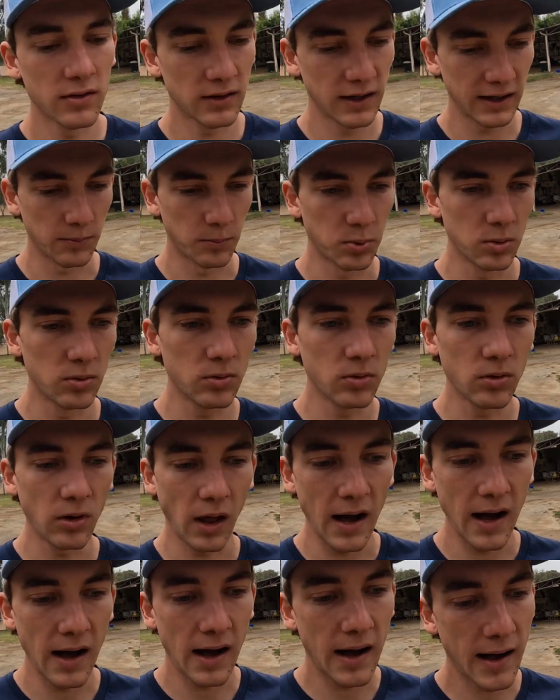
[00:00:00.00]
like a pool
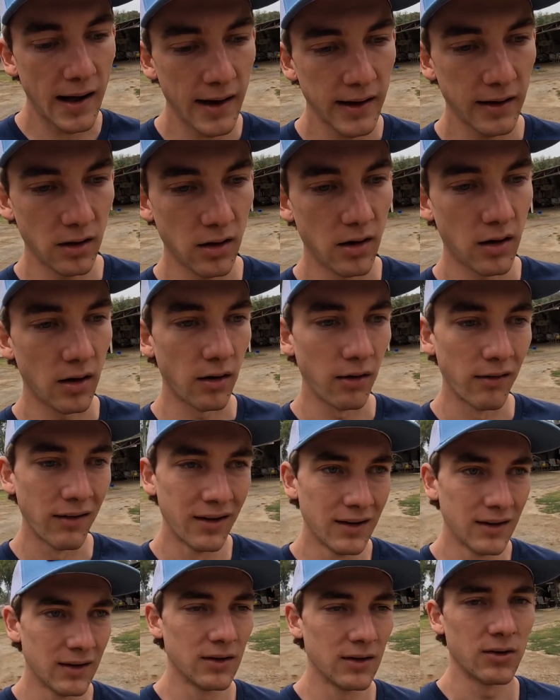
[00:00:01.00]
guy or
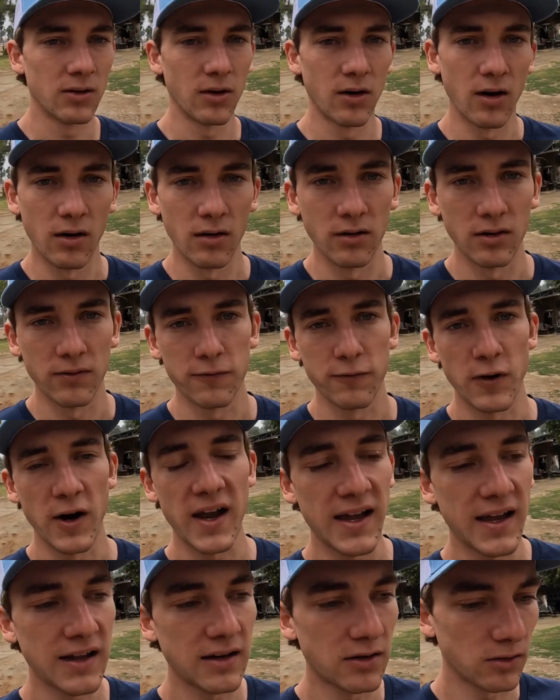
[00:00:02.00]
or a
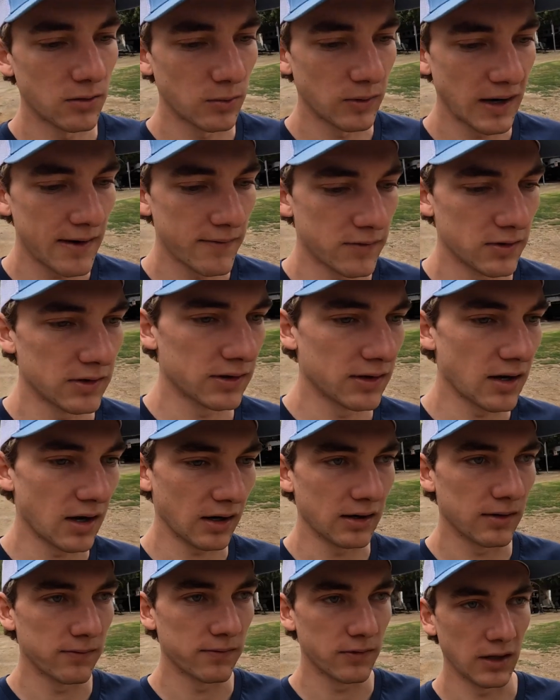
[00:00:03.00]
friend or whatever, they're
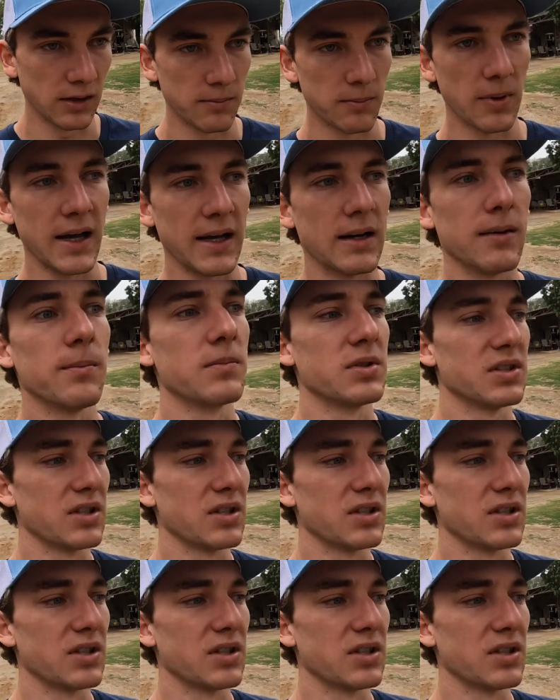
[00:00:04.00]
not gonna freaking bite them.